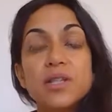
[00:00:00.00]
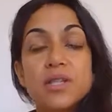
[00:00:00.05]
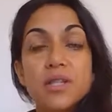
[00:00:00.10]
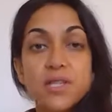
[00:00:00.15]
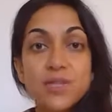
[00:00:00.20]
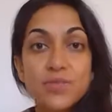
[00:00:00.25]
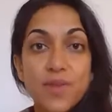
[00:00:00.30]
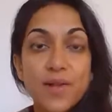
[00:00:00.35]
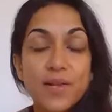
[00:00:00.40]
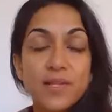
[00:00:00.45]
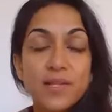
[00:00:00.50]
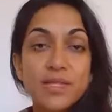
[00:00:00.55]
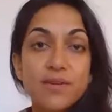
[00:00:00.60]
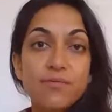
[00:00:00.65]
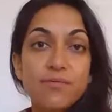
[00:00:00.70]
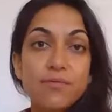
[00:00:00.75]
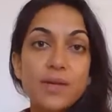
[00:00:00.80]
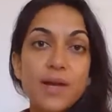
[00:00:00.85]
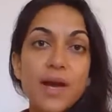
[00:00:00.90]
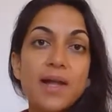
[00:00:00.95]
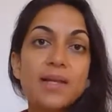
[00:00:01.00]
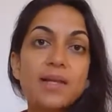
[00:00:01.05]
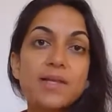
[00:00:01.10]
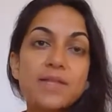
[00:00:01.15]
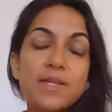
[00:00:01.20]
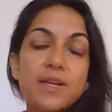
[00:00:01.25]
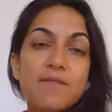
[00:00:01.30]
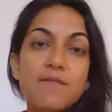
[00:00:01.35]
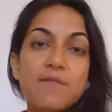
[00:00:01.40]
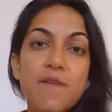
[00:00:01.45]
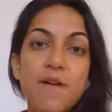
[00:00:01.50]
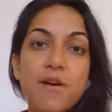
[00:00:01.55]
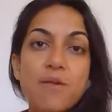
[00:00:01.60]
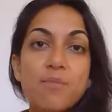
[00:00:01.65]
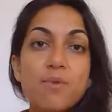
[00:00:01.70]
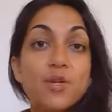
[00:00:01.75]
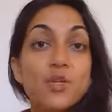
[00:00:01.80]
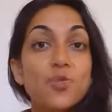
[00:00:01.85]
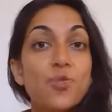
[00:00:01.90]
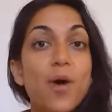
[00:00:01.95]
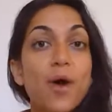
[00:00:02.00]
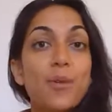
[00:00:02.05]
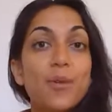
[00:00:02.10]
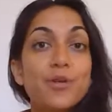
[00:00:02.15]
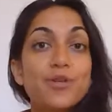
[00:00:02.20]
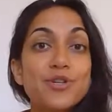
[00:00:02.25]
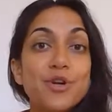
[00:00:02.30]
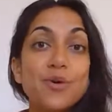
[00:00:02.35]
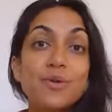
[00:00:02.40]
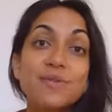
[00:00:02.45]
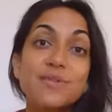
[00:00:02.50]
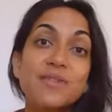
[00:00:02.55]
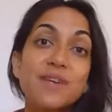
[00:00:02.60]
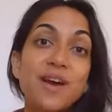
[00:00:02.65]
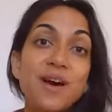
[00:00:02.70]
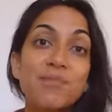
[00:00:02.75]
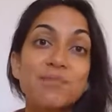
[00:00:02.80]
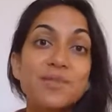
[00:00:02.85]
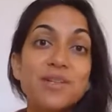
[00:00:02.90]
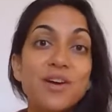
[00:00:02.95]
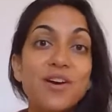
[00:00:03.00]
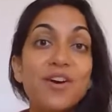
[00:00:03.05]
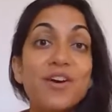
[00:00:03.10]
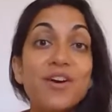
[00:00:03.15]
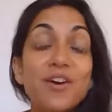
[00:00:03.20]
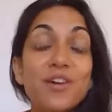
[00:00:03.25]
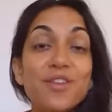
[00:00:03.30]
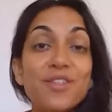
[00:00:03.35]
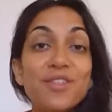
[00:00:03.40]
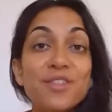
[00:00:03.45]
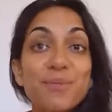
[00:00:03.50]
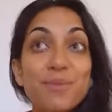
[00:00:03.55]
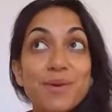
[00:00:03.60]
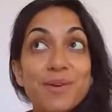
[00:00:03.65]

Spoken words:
this relative reality, and very much why we chose to come to Earth,